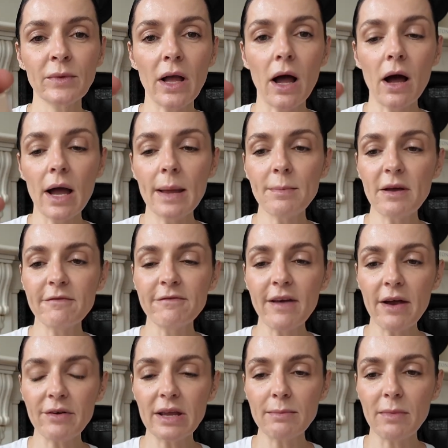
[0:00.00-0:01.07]
I'm
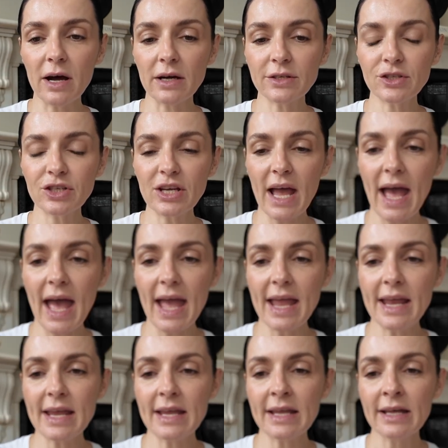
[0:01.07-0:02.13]
very much
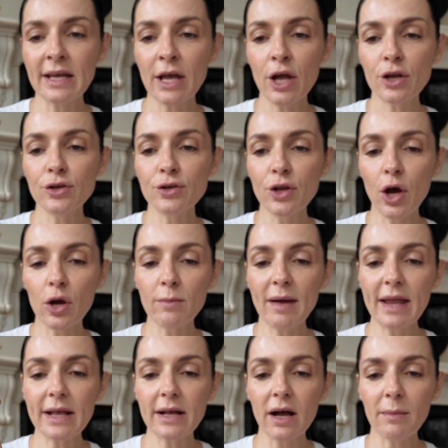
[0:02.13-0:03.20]
a no
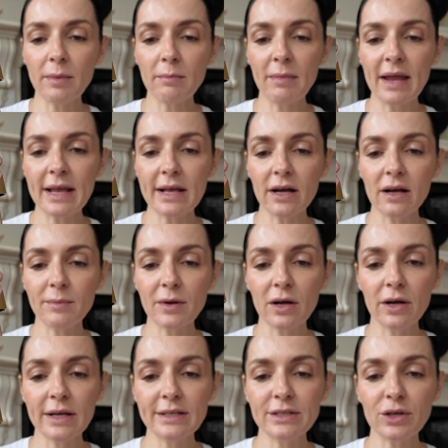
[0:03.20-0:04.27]
makeup
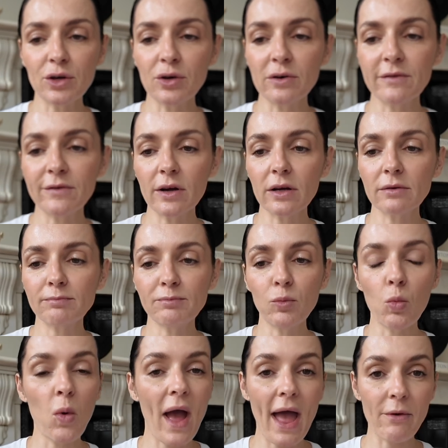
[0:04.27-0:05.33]
kind of
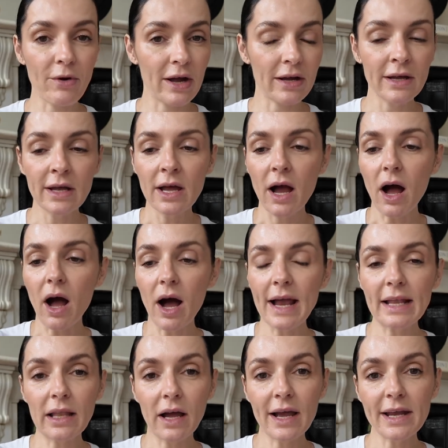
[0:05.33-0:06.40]
wearer. I
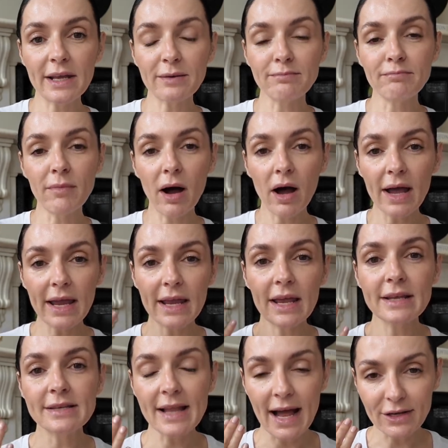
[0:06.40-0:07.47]
like my
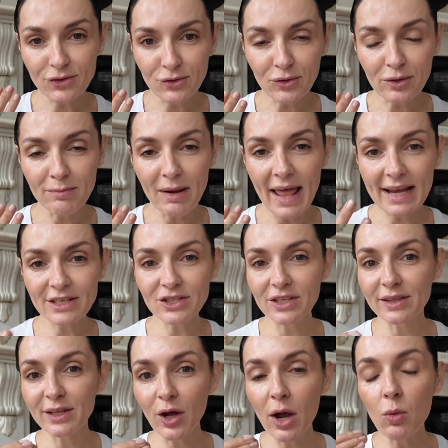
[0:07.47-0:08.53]
natural
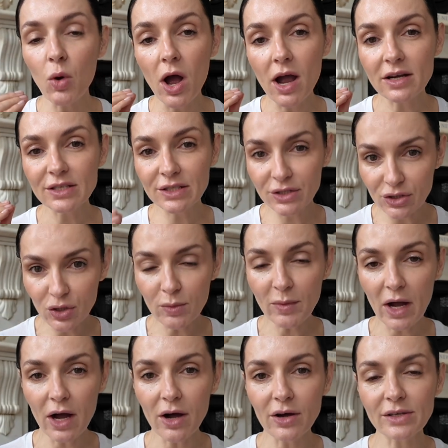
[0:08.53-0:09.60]
complexion that I work super
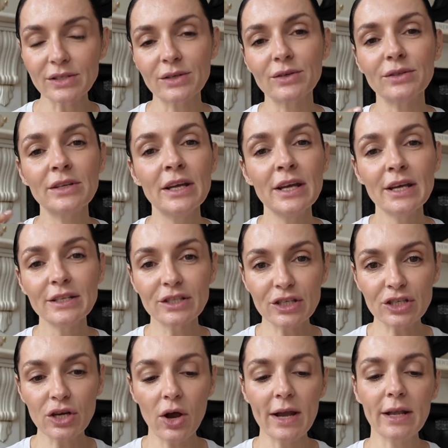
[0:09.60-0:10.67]
hard on to
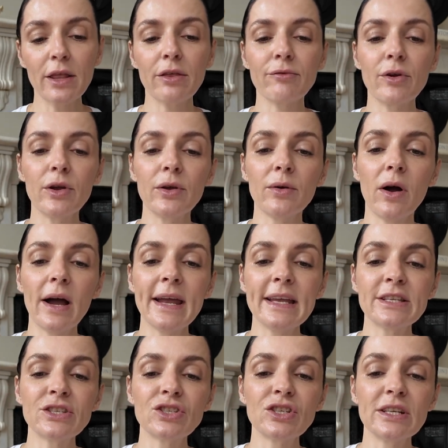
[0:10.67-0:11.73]
shine through.
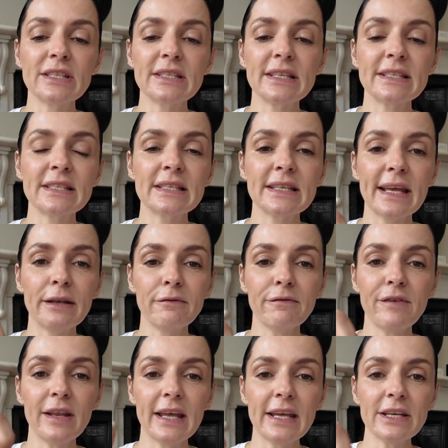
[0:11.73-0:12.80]
It's just skin
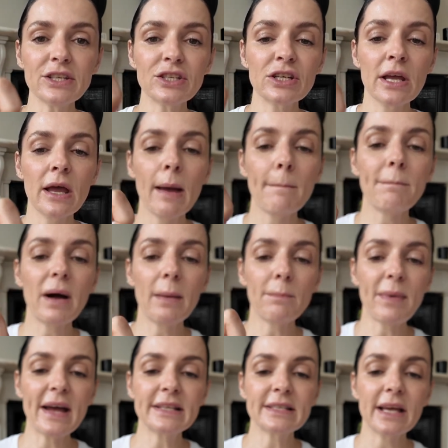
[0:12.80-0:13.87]
finish, but
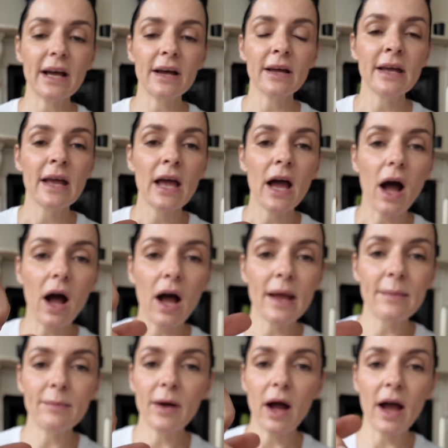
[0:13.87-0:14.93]
better.
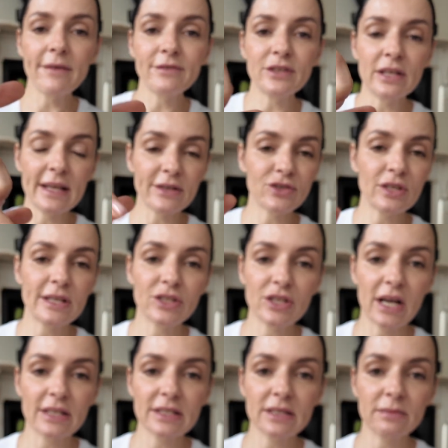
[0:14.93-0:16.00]
I've literally
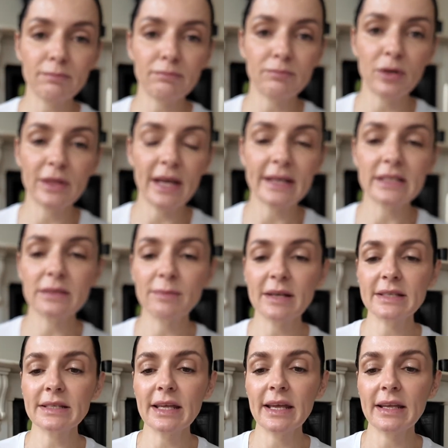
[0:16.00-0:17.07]
just put that into my
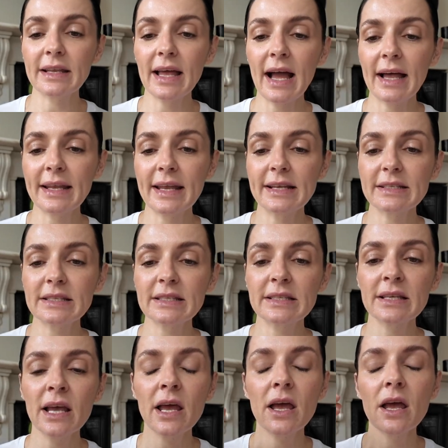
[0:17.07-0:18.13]
skin and
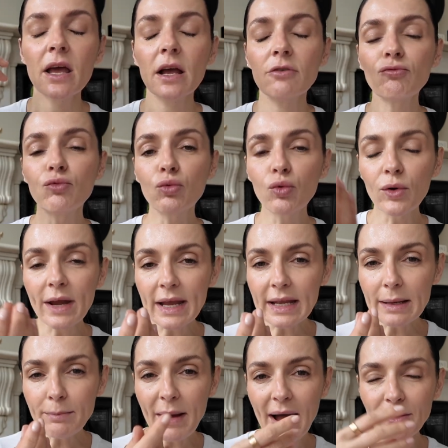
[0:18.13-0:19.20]
it's
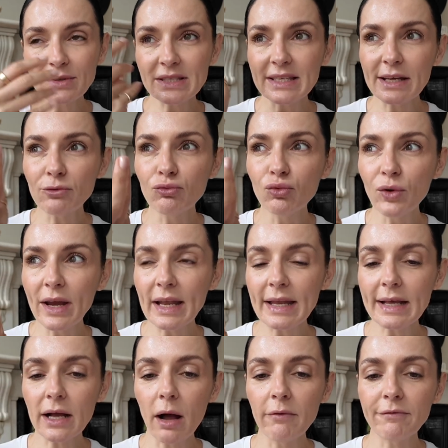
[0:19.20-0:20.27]
really bouncy,
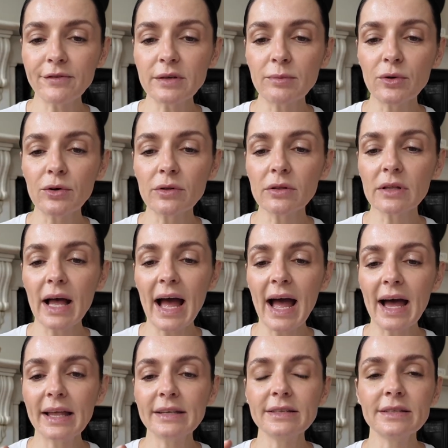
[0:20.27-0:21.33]
really comfortable,
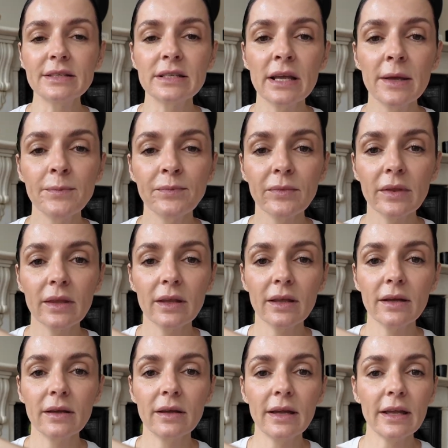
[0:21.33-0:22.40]
and
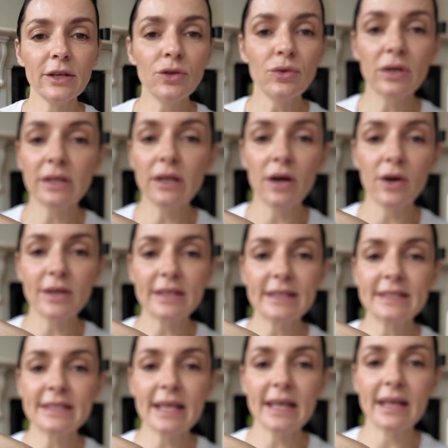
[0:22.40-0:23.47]
you can hardly
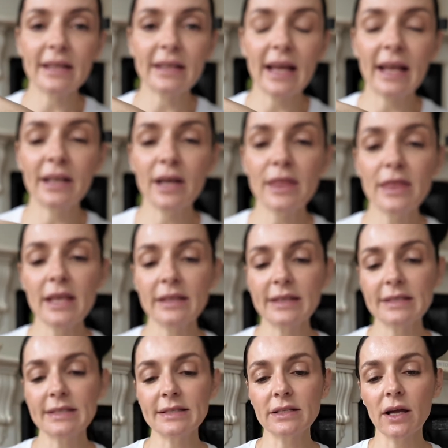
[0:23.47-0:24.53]
see it. And I think
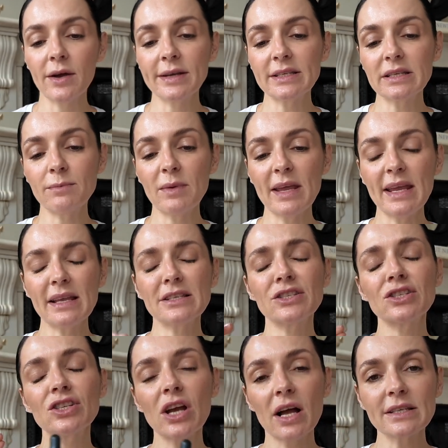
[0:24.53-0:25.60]
this is going to be
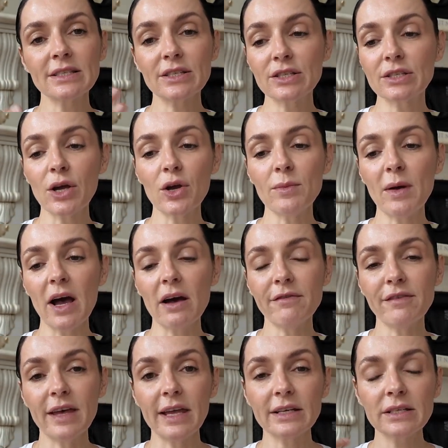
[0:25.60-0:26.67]
just so
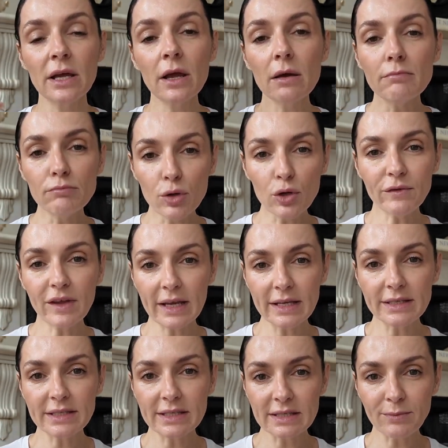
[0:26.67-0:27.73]
perfect moving
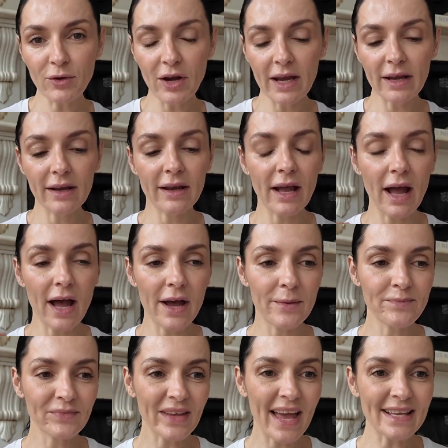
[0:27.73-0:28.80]
into spring.
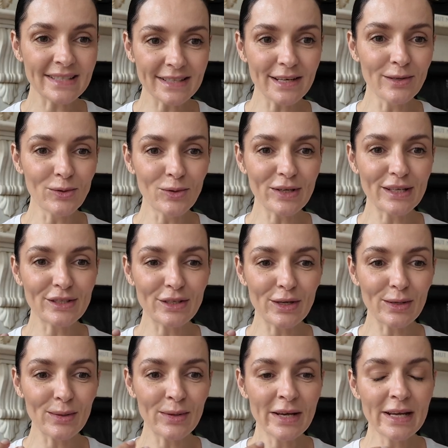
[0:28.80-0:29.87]
Estee Lauder
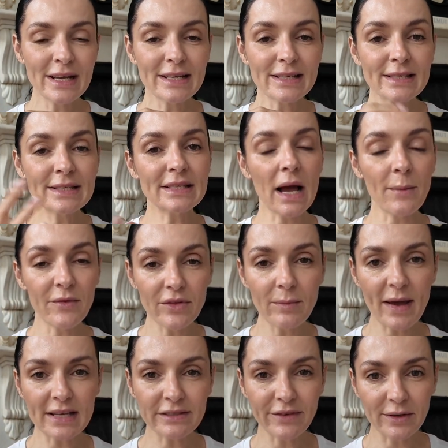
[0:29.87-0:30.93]
do some of the
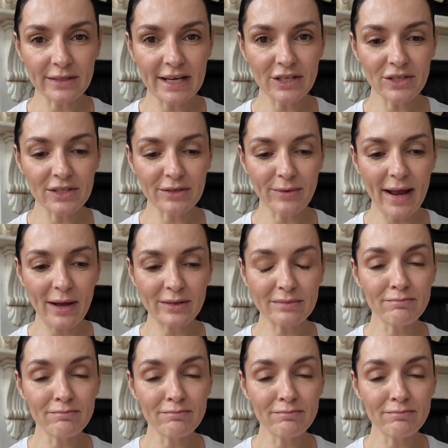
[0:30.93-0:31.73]
best foundations around.